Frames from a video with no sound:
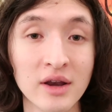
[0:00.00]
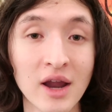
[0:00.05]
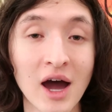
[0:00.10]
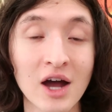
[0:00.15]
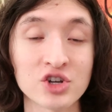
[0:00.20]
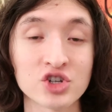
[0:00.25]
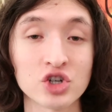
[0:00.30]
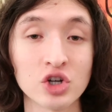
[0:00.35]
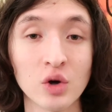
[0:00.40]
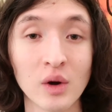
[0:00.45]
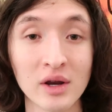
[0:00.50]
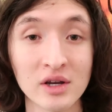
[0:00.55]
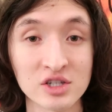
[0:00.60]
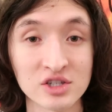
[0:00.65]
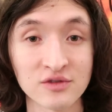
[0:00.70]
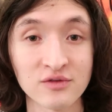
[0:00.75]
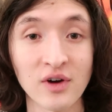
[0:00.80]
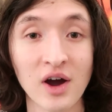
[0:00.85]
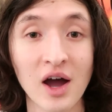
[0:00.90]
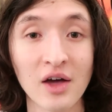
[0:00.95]
Nacho and
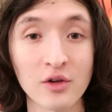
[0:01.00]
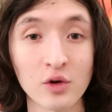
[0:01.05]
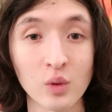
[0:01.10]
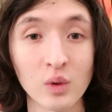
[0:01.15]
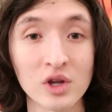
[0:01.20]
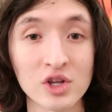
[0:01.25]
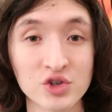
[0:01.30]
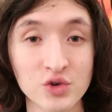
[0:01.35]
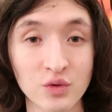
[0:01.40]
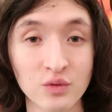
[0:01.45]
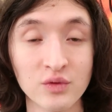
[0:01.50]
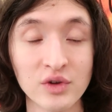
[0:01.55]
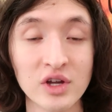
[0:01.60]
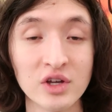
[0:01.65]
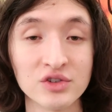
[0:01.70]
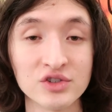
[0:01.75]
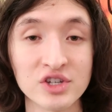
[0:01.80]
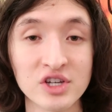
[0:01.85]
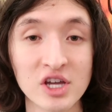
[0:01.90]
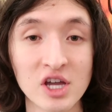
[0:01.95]
his father, when it's
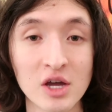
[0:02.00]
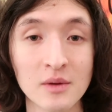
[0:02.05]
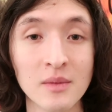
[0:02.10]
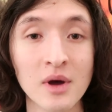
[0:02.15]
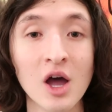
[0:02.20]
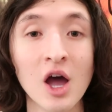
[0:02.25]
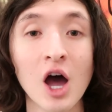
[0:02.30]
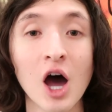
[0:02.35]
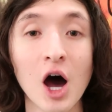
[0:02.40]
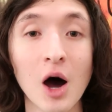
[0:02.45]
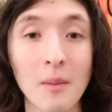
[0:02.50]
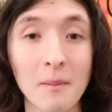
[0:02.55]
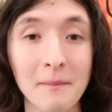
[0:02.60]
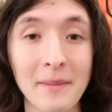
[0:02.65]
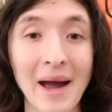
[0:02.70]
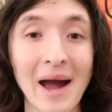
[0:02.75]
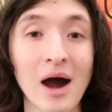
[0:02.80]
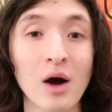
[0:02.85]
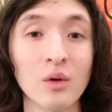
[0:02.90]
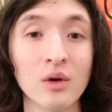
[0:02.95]
revealed to him
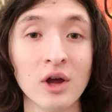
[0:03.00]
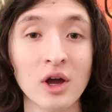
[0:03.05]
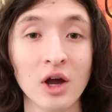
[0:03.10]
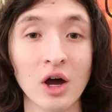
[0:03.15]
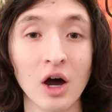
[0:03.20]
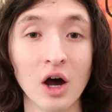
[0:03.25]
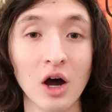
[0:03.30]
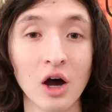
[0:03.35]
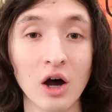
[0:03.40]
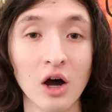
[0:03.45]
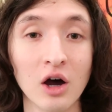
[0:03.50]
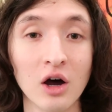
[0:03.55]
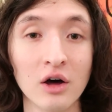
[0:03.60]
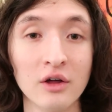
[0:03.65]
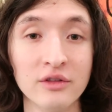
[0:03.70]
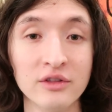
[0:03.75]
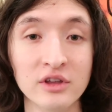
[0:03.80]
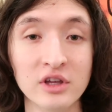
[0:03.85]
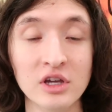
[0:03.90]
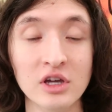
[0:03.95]
about
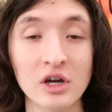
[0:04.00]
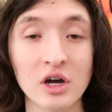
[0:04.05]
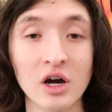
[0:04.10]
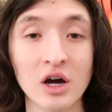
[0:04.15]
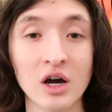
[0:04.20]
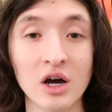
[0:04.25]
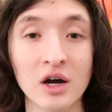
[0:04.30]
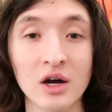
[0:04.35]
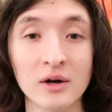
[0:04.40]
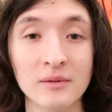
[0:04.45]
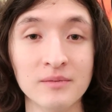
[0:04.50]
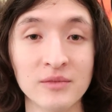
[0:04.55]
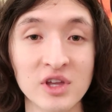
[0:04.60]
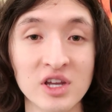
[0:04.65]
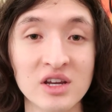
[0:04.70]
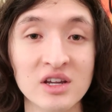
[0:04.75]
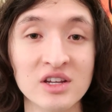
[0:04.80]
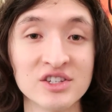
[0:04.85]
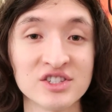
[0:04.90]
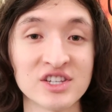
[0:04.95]
the
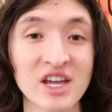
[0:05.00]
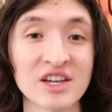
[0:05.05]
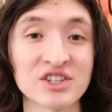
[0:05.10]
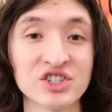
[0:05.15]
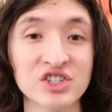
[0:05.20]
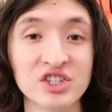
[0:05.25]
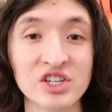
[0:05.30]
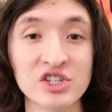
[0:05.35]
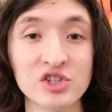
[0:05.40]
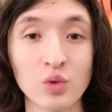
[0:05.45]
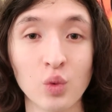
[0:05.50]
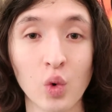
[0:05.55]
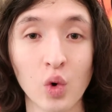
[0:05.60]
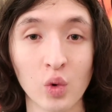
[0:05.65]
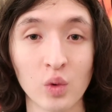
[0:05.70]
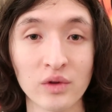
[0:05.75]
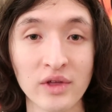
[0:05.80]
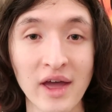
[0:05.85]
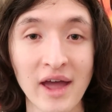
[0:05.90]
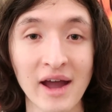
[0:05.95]
necessity to
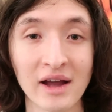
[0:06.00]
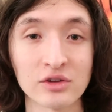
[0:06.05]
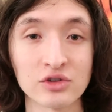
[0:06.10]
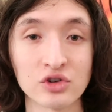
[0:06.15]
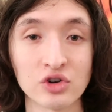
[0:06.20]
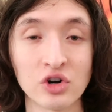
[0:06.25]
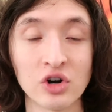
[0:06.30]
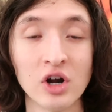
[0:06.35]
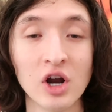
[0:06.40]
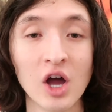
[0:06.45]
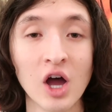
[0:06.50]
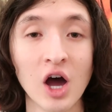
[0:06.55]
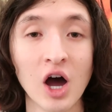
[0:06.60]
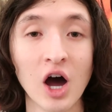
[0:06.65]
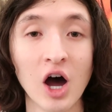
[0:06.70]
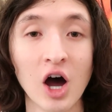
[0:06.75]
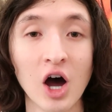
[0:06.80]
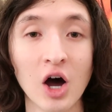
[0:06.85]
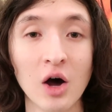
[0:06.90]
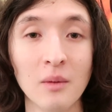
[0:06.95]
work with Hector,
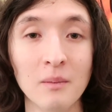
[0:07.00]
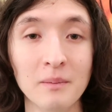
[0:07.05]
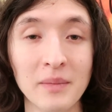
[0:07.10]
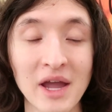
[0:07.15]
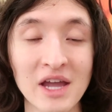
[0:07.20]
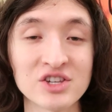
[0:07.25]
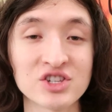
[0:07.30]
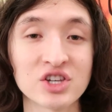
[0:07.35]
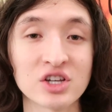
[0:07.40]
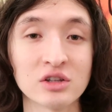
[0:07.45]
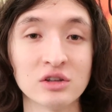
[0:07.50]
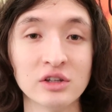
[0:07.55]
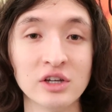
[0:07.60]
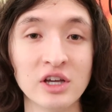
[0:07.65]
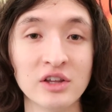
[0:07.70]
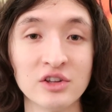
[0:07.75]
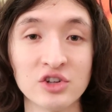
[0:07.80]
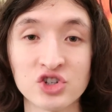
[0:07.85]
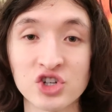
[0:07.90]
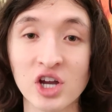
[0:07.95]

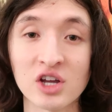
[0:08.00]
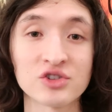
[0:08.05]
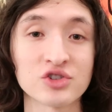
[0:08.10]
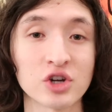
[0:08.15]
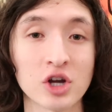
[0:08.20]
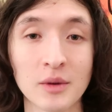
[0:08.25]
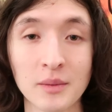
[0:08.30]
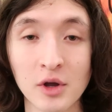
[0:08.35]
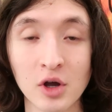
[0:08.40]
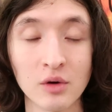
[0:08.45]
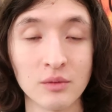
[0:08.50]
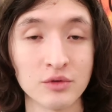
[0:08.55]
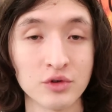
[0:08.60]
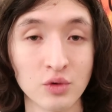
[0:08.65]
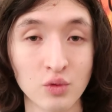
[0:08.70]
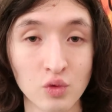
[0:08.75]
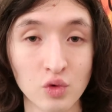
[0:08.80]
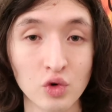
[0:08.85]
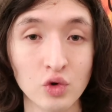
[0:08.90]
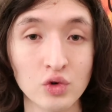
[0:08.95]
basically the chickens are coming home
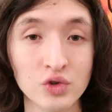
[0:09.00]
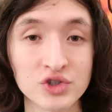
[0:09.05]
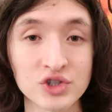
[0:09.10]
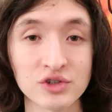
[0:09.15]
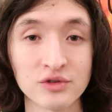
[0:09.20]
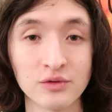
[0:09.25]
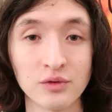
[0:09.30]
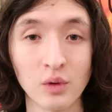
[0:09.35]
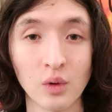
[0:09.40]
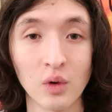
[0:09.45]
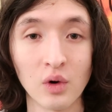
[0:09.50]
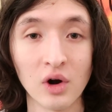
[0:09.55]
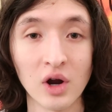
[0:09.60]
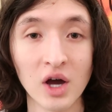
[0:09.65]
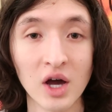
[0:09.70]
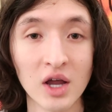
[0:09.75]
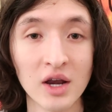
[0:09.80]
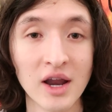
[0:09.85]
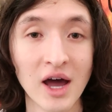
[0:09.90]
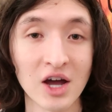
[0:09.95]
to roost for
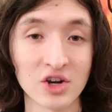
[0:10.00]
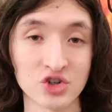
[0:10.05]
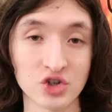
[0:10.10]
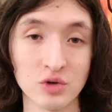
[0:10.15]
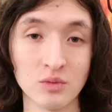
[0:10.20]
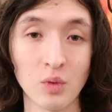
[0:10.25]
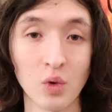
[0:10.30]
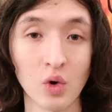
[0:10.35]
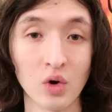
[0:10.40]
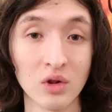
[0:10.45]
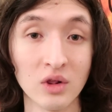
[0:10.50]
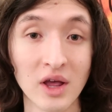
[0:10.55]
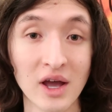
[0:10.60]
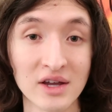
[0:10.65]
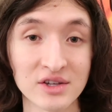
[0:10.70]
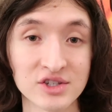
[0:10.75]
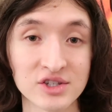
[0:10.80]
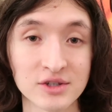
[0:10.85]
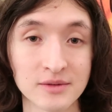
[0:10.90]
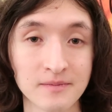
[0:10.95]
Nacho, more or
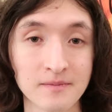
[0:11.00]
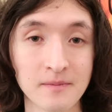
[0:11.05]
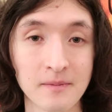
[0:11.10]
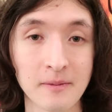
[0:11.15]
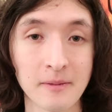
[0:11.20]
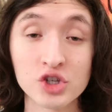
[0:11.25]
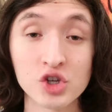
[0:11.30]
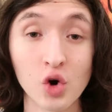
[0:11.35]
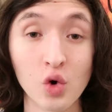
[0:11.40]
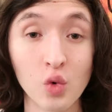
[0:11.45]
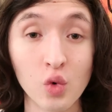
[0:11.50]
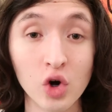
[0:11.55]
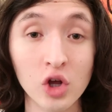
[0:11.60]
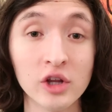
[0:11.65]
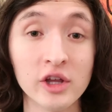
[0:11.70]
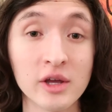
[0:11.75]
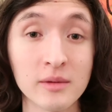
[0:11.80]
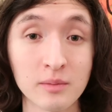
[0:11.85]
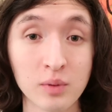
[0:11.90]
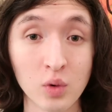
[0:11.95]
less. So a
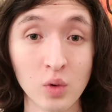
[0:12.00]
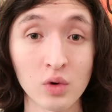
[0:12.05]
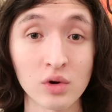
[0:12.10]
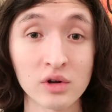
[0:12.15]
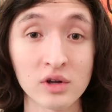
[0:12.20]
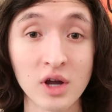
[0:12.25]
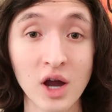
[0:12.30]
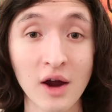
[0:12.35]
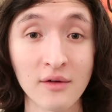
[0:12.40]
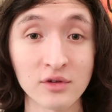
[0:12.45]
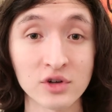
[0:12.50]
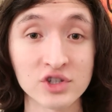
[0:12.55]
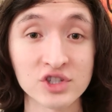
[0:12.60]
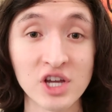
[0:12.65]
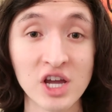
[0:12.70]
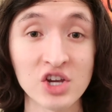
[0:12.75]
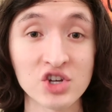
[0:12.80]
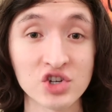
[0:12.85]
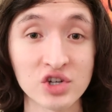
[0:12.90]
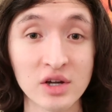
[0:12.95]
really important
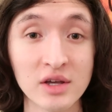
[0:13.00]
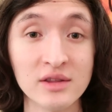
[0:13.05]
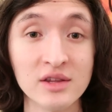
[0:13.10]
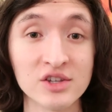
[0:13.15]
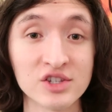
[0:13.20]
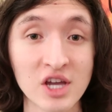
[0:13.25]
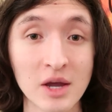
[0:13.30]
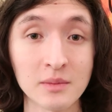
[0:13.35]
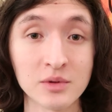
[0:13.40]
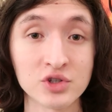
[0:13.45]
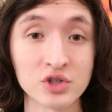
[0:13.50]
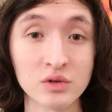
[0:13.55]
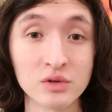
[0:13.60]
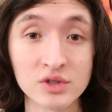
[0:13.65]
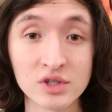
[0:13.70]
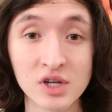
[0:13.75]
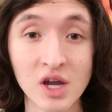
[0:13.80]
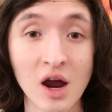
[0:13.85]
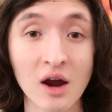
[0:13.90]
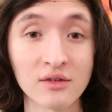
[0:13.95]
conversation in this episode
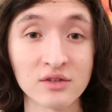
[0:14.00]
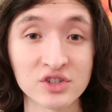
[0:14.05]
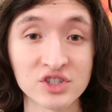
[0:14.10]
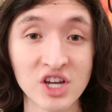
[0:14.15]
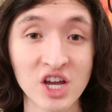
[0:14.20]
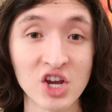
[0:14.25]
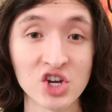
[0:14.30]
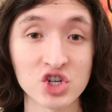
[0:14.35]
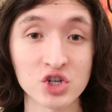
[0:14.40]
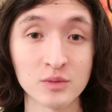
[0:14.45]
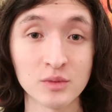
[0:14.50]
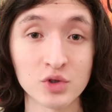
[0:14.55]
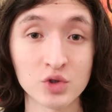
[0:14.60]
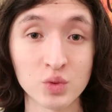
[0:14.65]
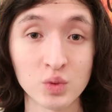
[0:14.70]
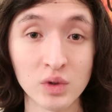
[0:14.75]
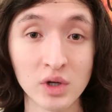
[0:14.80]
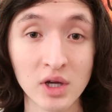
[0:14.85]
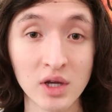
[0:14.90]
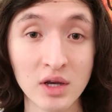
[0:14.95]
is a conversation
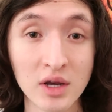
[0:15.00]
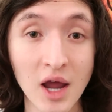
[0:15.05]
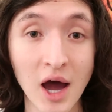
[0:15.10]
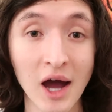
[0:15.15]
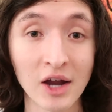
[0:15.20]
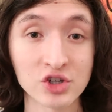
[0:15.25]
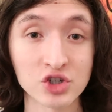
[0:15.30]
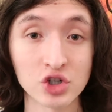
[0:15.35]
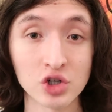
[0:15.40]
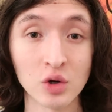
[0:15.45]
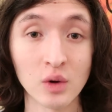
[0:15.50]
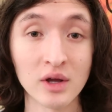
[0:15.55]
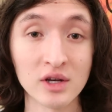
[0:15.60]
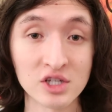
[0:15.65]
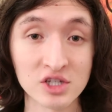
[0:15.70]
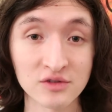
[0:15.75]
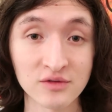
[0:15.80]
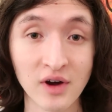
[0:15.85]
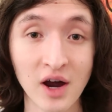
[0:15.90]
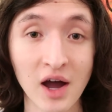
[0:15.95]
between Nacho and
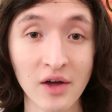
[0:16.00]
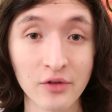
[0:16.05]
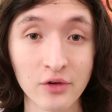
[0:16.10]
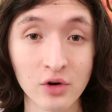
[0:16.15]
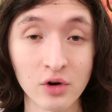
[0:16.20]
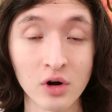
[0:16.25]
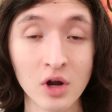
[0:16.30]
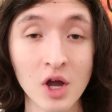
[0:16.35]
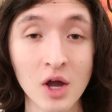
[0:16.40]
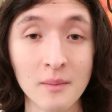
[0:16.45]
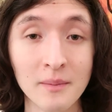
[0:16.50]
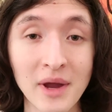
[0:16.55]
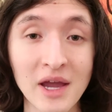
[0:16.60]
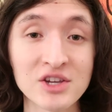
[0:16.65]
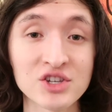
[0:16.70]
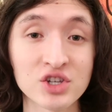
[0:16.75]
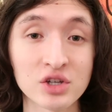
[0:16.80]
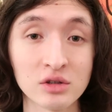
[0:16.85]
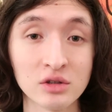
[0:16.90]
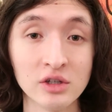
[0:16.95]
his father.
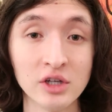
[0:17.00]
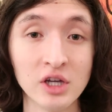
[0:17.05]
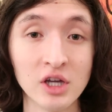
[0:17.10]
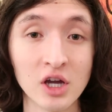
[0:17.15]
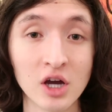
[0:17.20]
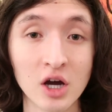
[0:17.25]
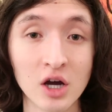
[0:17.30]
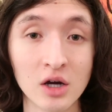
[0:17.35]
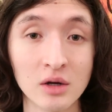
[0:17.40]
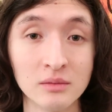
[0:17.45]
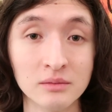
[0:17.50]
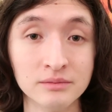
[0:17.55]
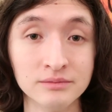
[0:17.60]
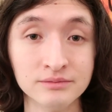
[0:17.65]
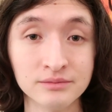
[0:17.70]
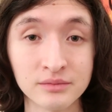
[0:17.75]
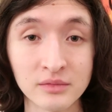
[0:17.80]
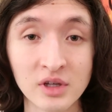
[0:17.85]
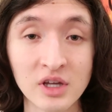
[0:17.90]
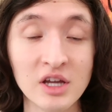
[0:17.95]
Basically,
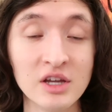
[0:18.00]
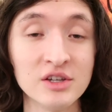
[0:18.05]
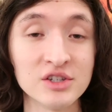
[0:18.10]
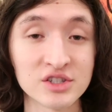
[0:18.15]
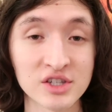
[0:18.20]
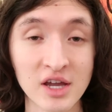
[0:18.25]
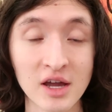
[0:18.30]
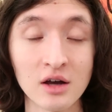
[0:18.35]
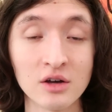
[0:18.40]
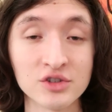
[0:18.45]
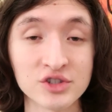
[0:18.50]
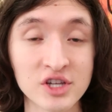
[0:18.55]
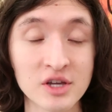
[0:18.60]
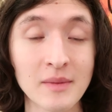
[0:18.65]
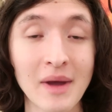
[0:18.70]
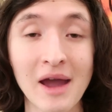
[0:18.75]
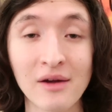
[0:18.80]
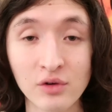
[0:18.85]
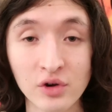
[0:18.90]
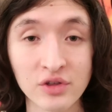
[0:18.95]
he tells
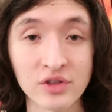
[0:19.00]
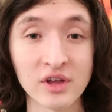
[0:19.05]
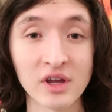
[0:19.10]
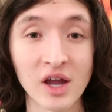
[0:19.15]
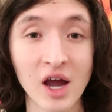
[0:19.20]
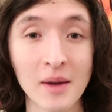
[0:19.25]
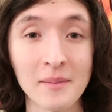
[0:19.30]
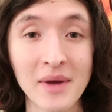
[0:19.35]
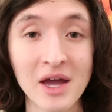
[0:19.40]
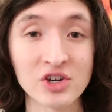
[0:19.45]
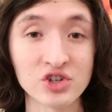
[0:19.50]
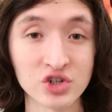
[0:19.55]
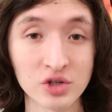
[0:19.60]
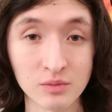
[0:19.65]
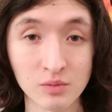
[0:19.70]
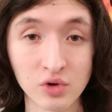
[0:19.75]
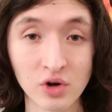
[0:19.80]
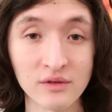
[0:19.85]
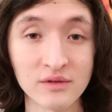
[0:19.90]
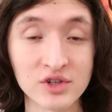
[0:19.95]
him everything I
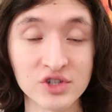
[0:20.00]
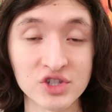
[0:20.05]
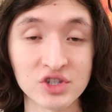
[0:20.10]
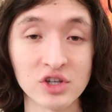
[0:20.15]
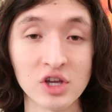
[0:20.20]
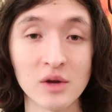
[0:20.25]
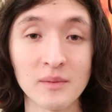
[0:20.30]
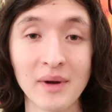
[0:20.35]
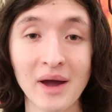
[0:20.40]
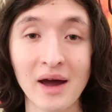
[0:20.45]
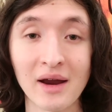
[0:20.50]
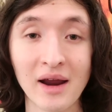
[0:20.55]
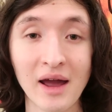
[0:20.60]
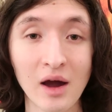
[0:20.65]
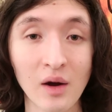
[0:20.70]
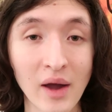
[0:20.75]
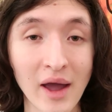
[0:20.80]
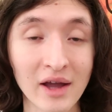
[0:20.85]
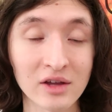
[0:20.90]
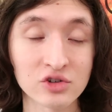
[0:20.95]
mentioned previously about
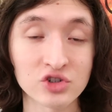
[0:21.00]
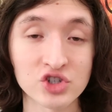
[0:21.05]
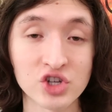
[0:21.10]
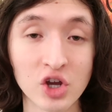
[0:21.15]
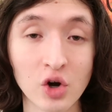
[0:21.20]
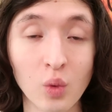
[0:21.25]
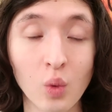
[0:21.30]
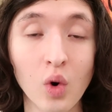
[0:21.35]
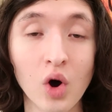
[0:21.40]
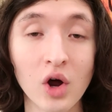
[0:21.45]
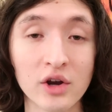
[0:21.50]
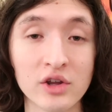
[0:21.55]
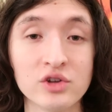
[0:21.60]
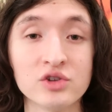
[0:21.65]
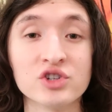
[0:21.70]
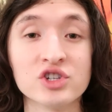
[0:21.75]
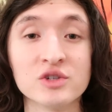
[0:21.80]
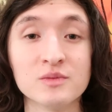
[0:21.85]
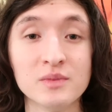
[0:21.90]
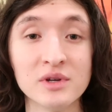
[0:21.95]
how Hector's going to want to
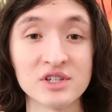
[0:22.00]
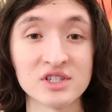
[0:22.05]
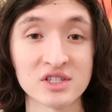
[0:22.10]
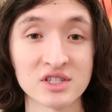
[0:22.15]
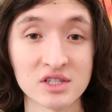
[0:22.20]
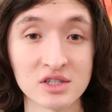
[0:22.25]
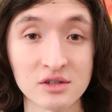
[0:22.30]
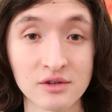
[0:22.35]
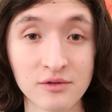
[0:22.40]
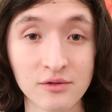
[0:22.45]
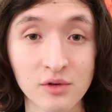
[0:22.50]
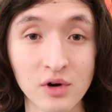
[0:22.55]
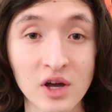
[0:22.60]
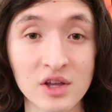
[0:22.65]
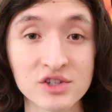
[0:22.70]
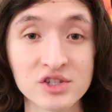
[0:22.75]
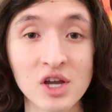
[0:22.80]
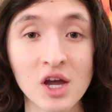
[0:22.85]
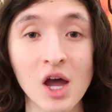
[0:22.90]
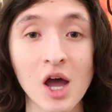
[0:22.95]
use his business as a
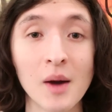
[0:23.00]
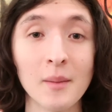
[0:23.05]
front.